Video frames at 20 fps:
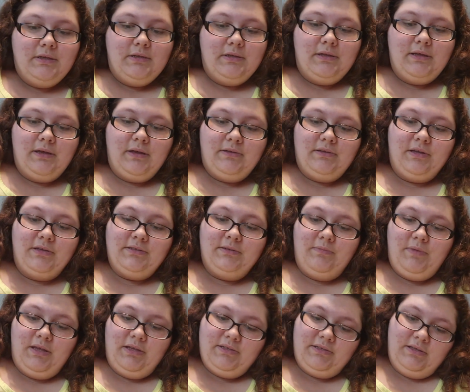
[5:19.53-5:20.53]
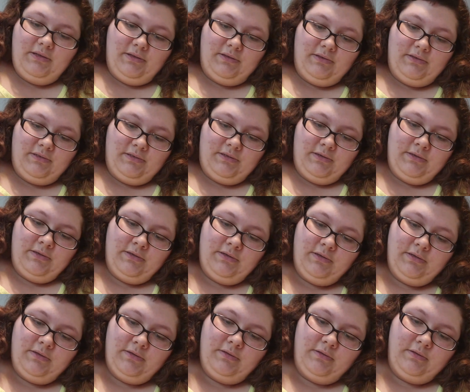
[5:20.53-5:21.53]
Like, it doesn't make sense.
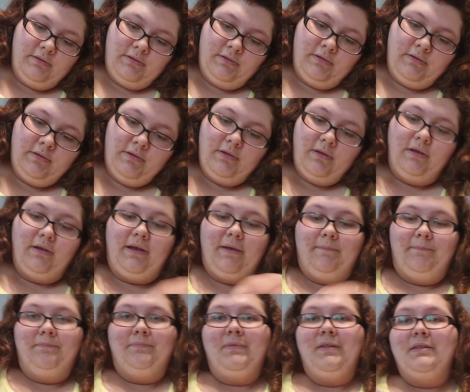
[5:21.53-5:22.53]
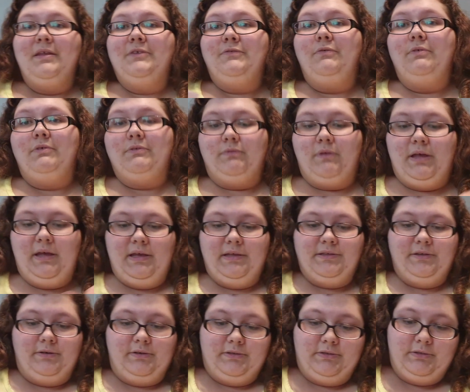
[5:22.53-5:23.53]
Okay. This one was way
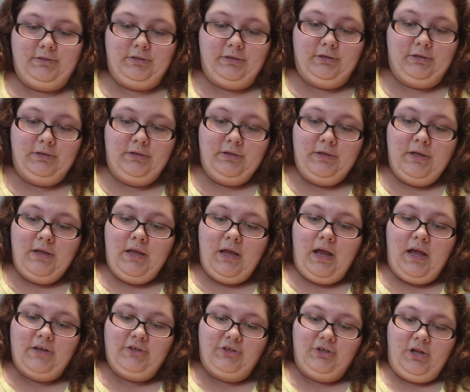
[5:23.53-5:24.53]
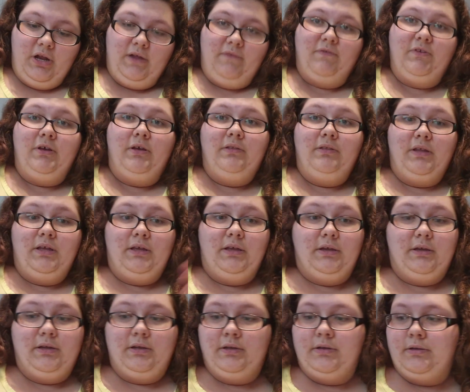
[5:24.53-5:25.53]
easier to stir. I should not have done
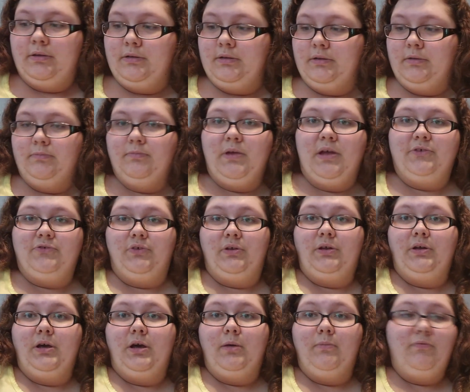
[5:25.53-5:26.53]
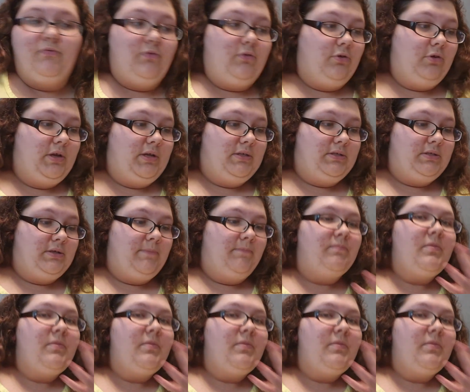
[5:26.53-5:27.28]
the measuring cup for it.